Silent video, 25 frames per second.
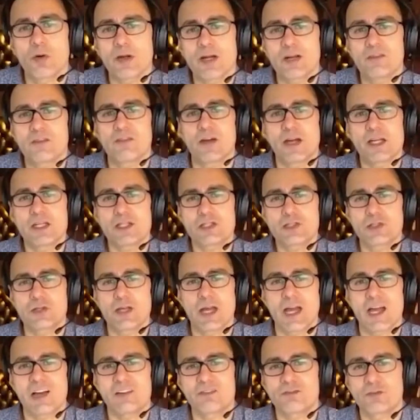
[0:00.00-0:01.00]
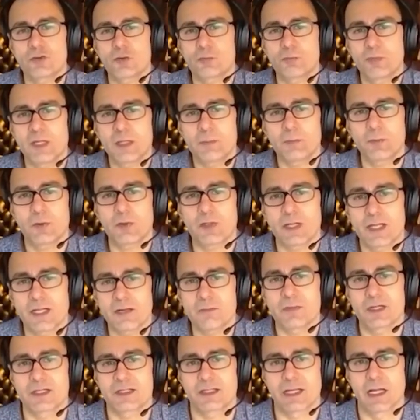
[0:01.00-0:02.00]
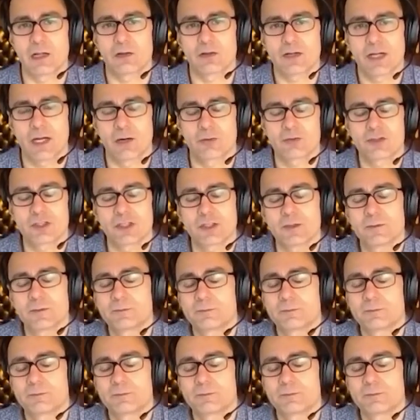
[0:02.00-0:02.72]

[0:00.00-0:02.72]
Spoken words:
advice do you have for people in McDowell County?